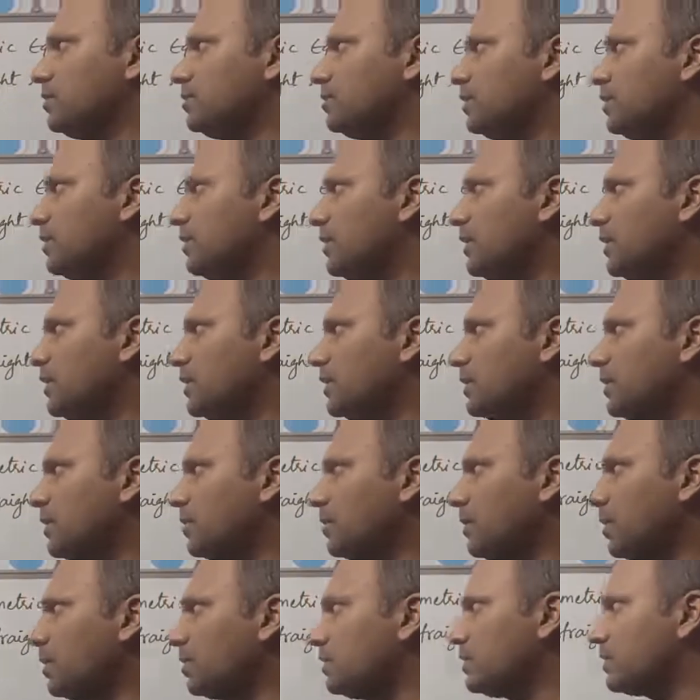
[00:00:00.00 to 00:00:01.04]
we will learn
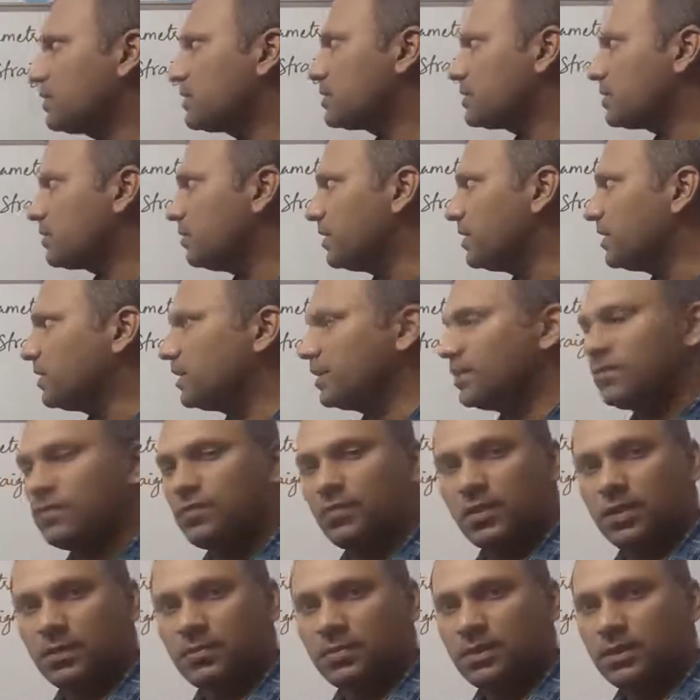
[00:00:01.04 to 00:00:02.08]
about symmetric
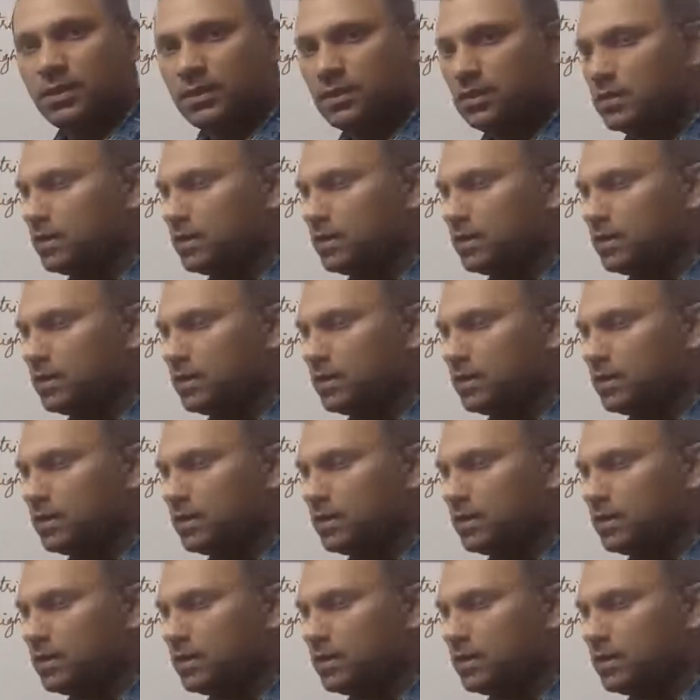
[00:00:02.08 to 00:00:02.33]
form